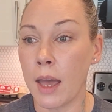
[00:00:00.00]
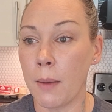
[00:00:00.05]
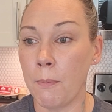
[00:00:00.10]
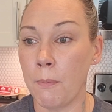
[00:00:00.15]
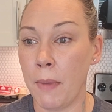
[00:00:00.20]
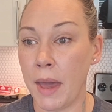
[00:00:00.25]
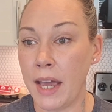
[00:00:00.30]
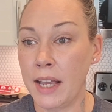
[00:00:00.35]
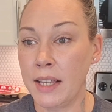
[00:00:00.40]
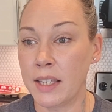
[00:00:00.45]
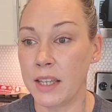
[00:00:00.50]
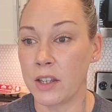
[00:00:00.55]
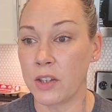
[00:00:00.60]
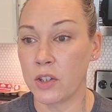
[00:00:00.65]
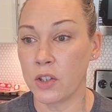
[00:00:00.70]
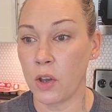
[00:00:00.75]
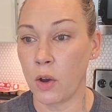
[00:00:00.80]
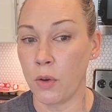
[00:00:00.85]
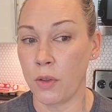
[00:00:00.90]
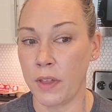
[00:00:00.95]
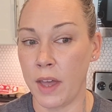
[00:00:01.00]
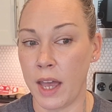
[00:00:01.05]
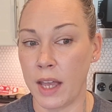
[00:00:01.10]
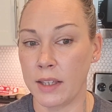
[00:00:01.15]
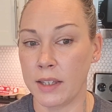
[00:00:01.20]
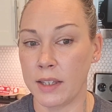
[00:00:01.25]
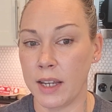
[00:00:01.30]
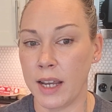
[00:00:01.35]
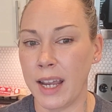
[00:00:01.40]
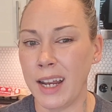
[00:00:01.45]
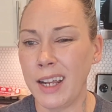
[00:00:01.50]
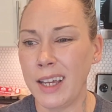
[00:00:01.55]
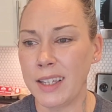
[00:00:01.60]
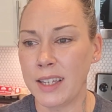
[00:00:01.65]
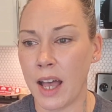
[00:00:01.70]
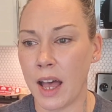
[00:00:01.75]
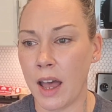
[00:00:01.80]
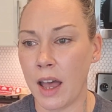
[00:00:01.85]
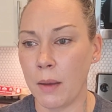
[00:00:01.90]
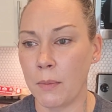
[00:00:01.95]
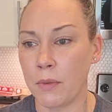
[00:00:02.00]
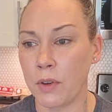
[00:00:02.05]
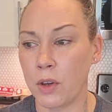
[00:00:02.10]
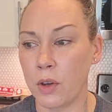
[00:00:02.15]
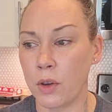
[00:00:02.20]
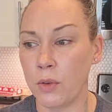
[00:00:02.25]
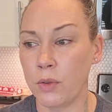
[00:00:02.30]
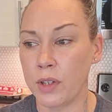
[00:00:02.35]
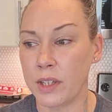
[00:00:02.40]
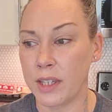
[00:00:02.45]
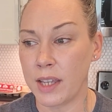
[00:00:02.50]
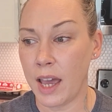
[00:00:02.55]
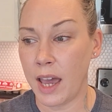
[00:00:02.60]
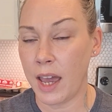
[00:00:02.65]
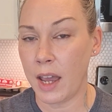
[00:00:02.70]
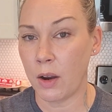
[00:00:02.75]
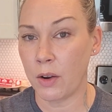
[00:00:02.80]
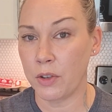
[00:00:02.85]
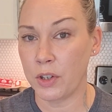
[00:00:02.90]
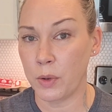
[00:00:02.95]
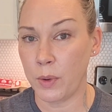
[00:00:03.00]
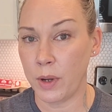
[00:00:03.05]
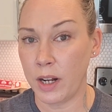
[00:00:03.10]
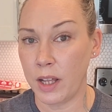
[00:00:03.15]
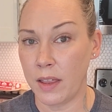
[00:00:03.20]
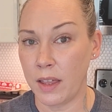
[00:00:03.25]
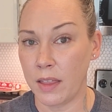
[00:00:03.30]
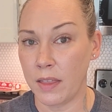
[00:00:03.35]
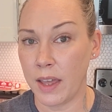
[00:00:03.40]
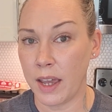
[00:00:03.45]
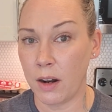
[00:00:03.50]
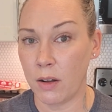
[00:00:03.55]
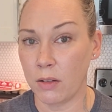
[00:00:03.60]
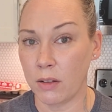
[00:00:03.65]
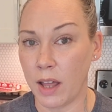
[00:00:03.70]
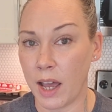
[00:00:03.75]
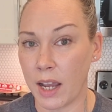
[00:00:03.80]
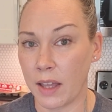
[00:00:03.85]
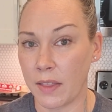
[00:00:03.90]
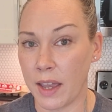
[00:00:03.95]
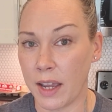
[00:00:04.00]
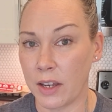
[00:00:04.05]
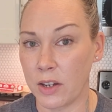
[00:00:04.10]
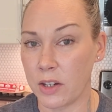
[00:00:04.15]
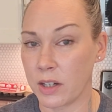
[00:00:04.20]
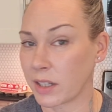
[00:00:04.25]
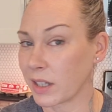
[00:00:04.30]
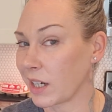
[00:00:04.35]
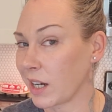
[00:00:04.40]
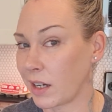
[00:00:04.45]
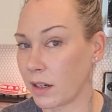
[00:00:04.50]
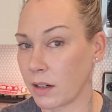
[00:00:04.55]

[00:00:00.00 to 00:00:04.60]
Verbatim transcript: makes it so that anytime you say or do anything they don't like they can just